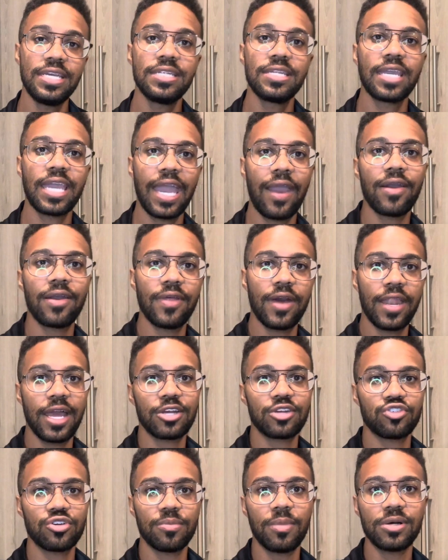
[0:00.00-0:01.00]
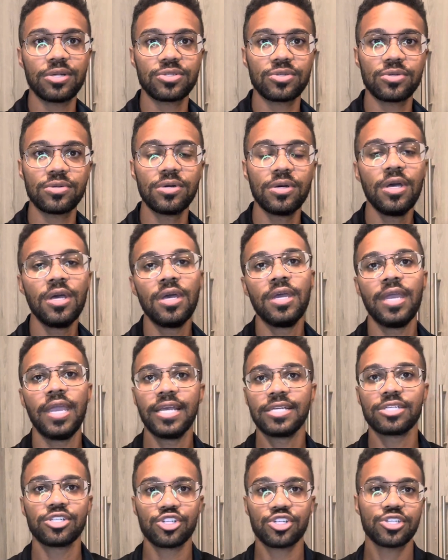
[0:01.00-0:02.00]
to carry that extra muscle
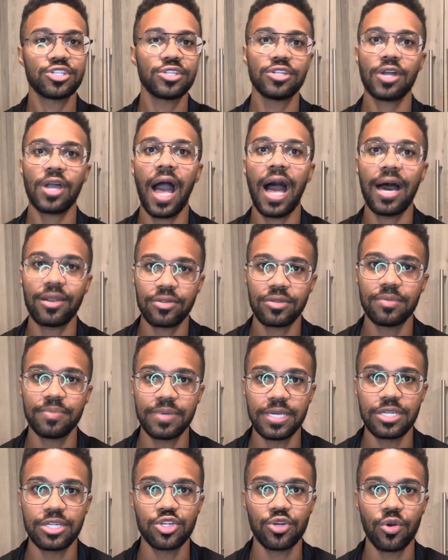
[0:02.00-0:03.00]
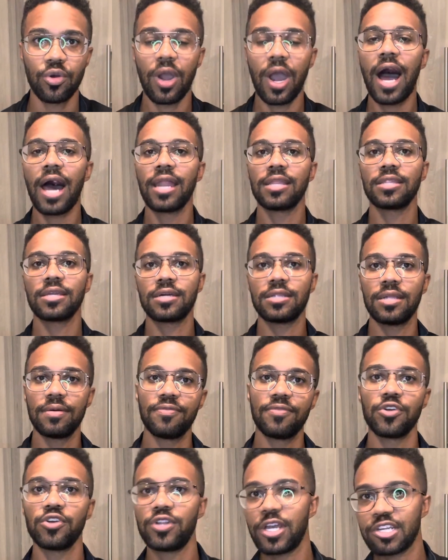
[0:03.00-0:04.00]
isn't just to look hot on the beach or hot in the club
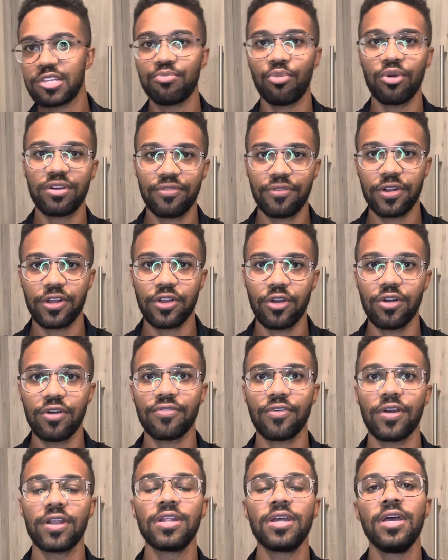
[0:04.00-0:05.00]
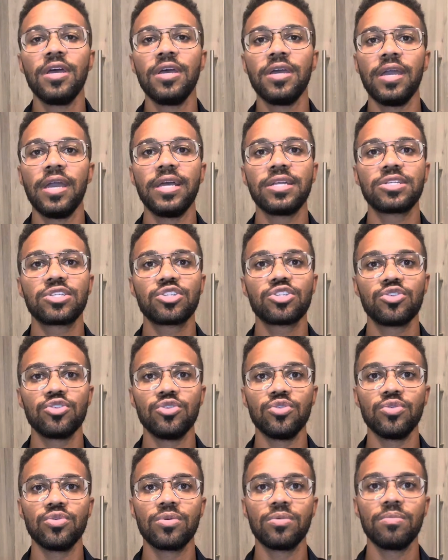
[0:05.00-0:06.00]
for your next boyfriend or girlfriend. It's
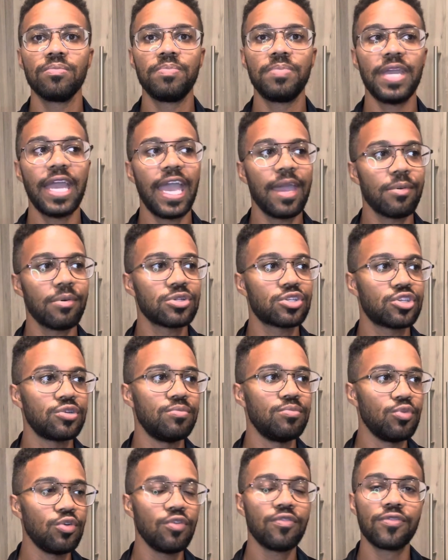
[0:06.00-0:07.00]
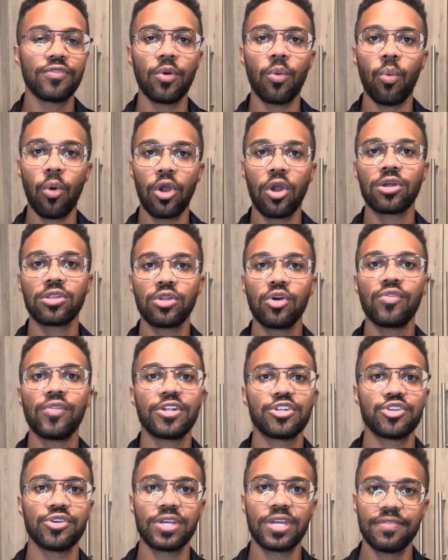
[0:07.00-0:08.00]
to be able to move the workload
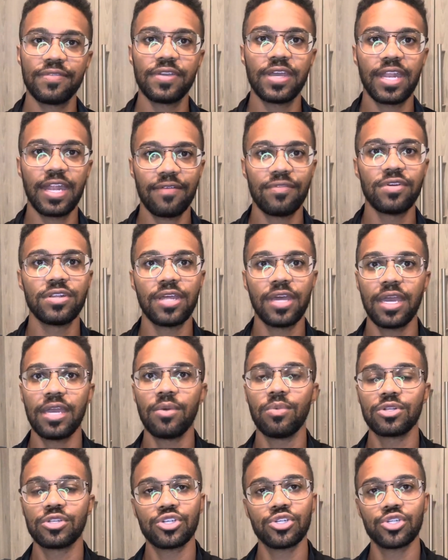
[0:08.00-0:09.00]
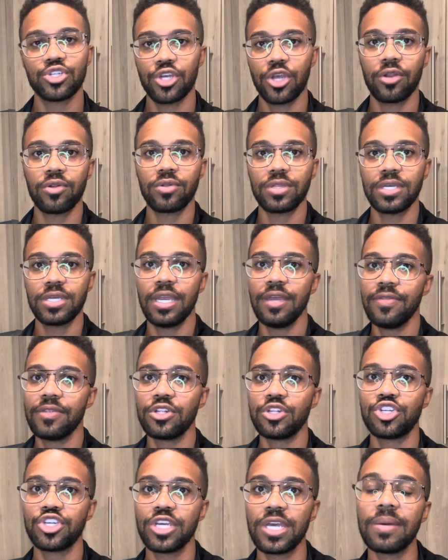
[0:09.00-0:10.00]
that you're giving it every day, which is generally in the
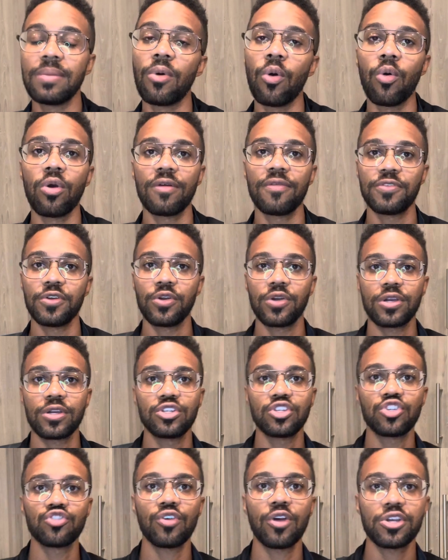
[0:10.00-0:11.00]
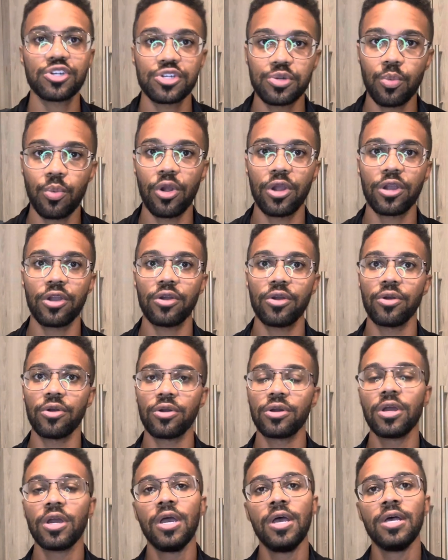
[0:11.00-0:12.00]
gym, or if you're a construction worker
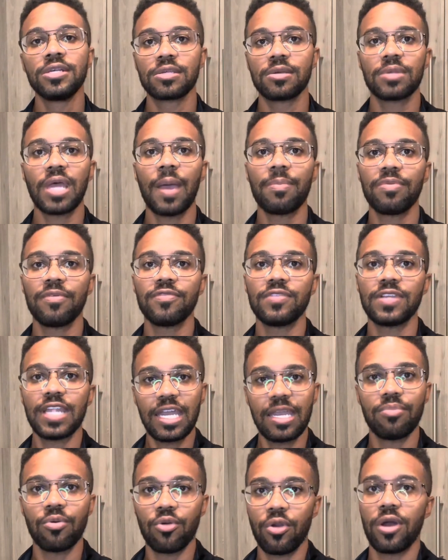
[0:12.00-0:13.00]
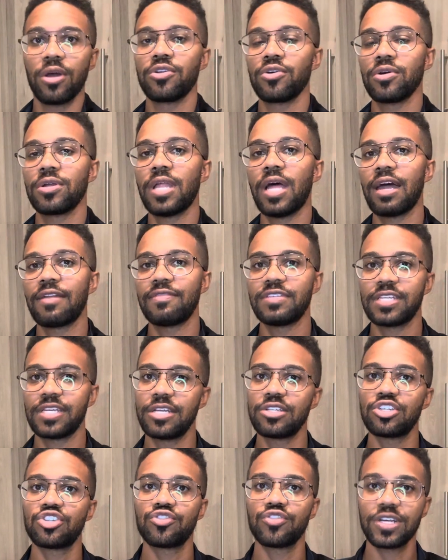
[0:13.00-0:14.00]
or some type of labor under a lot of
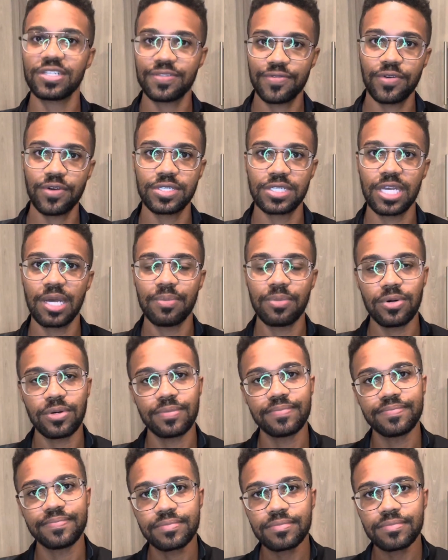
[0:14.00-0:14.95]
intense stress, for example.